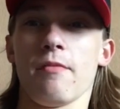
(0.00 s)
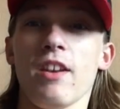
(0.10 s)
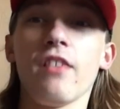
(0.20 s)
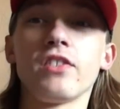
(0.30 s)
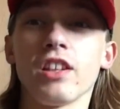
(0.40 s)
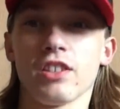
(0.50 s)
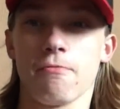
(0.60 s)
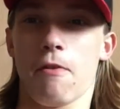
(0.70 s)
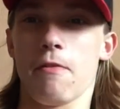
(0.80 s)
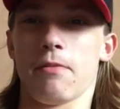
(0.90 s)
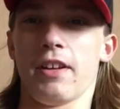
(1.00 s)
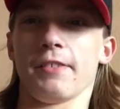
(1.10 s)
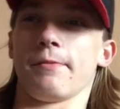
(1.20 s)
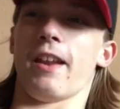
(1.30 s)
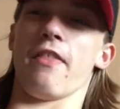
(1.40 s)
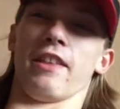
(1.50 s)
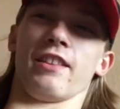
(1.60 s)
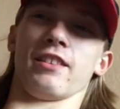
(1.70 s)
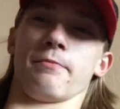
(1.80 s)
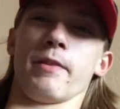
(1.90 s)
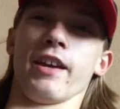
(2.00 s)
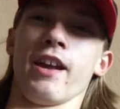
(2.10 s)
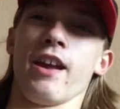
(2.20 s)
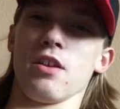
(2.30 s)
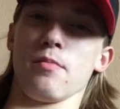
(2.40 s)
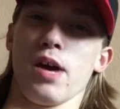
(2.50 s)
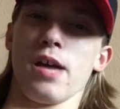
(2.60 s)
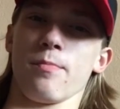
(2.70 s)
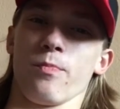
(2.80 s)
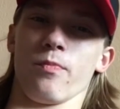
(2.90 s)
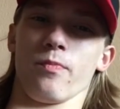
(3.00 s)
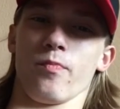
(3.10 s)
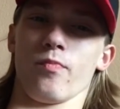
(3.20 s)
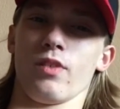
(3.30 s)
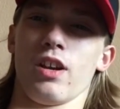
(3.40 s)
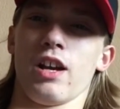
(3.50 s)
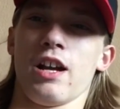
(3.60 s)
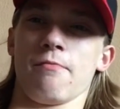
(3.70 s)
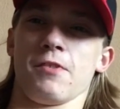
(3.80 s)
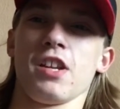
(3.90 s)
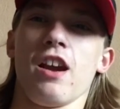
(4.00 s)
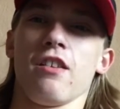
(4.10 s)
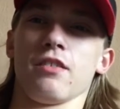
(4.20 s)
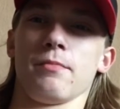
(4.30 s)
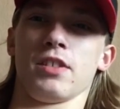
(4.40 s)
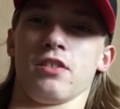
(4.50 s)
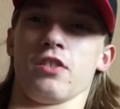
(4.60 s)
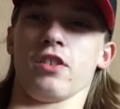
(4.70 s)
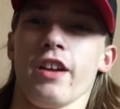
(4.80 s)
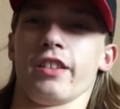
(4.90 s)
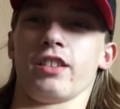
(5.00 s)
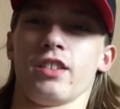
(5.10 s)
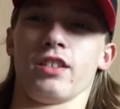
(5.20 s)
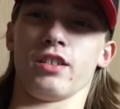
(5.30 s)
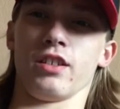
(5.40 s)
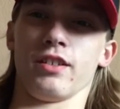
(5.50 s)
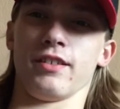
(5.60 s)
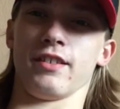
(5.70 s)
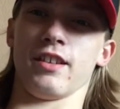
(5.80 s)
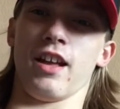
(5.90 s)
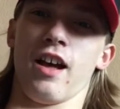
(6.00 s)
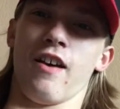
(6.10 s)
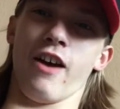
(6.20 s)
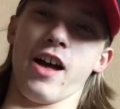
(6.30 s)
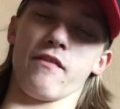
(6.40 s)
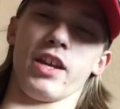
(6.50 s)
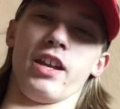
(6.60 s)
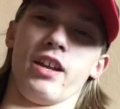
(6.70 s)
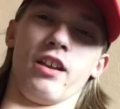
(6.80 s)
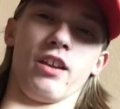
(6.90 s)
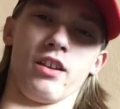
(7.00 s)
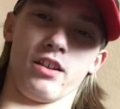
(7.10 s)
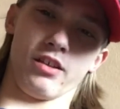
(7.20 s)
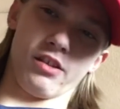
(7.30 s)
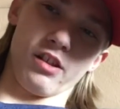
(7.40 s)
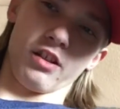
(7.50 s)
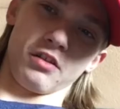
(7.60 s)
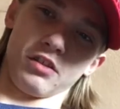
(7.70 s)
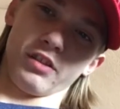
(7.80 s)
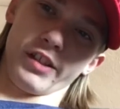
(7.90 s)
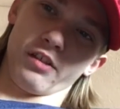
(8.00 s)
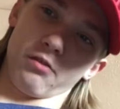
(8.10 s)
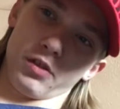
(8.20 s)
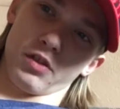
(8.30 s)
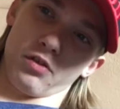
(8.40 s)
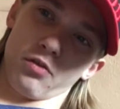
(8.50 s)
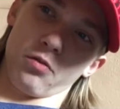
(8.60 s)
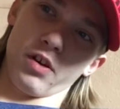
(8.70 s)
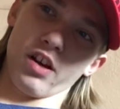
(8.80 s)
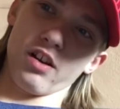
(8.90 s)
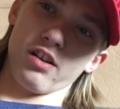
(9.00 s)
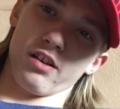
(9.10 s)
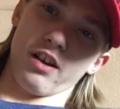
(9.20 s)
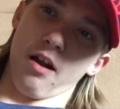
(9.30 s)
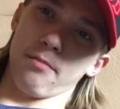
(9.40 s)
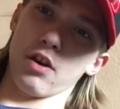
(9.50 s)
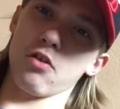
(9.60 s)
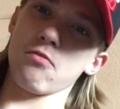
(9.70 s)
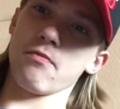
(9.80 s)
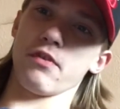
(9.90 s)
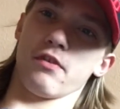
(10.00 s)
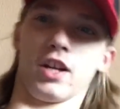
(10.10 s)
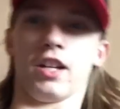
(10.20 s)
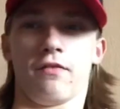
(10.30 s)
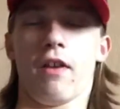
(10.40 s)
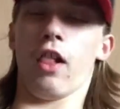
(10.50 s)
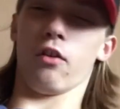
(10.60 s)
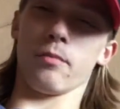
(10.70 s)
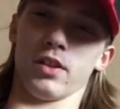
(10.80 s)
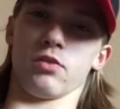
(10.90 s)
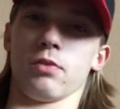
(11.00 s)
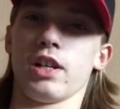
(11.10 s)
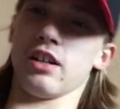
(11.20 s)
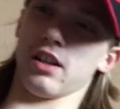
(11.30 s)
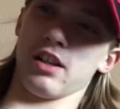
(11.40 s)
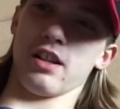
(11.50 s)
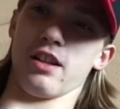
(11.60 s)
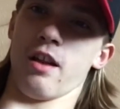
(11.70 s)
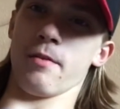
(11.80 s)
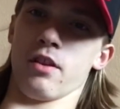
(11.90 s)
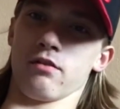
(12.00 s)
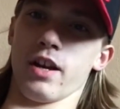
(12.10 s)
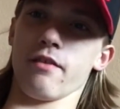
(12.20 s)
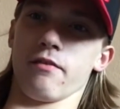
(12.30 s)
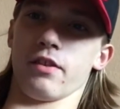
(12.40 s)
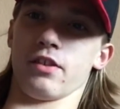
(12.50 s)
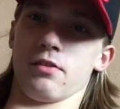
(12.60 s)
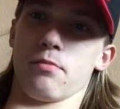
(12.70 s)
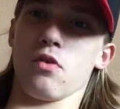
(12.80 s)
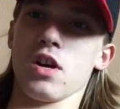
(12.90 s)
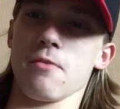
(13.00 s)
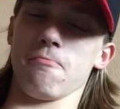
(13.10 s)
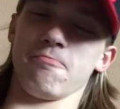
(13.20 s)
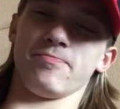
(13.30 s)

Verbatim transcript: I mean, I've done small pranks, but nothing this big. But, um, shout out to Mr. Schlicht. I'll have a link to his Twitter down below. If you want to follow him on Twitter, that'd be great for his support.